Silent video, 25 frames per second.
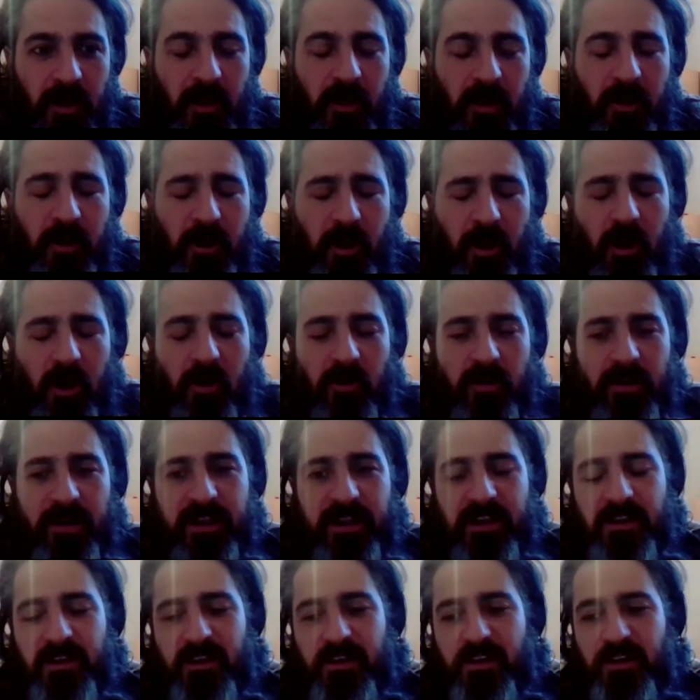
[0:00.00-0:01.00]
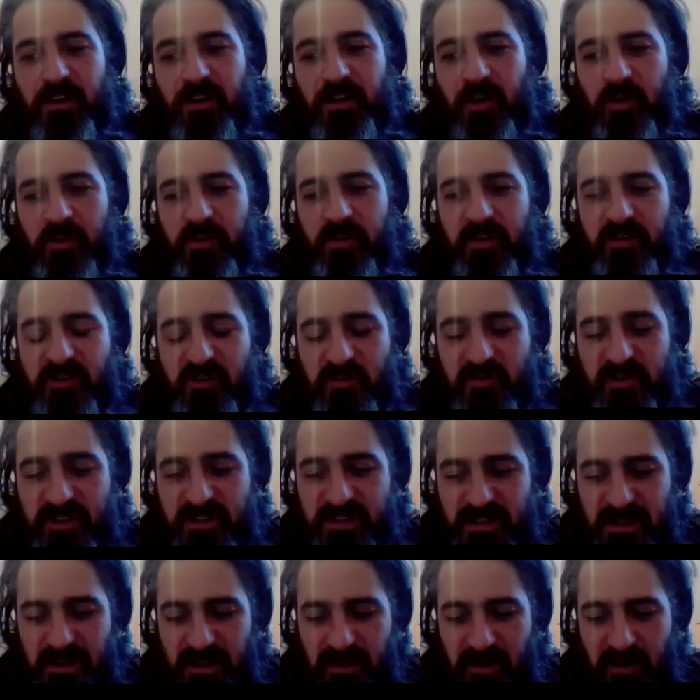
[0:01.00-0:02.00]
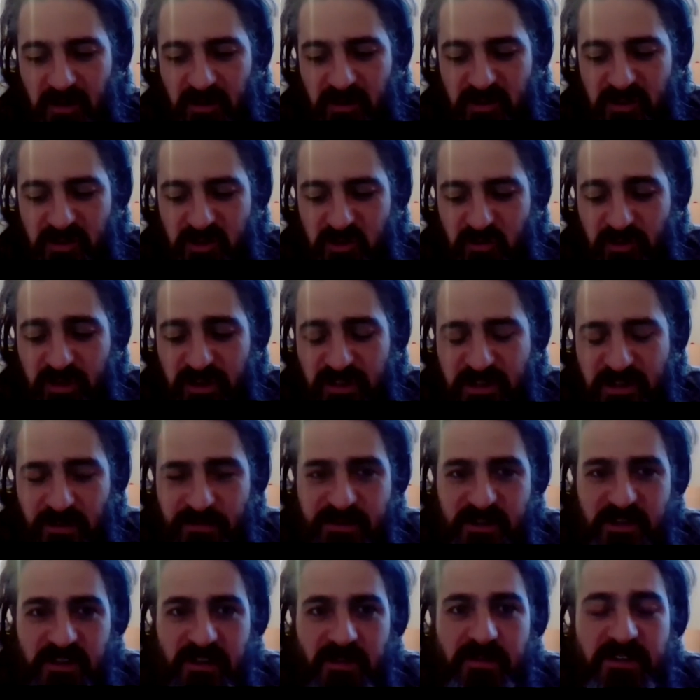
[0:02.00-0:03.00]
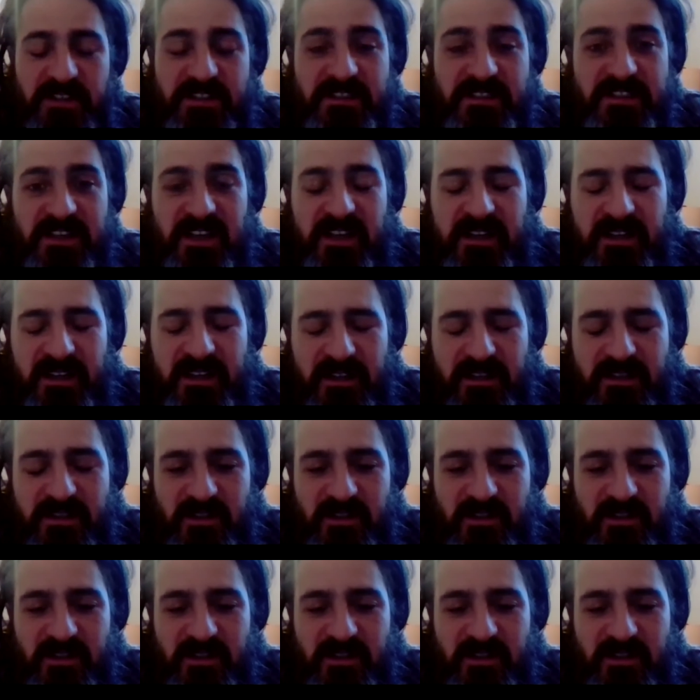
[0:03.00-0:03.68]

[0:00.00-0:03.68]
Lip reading: No, like, your tree's always going to be stunted.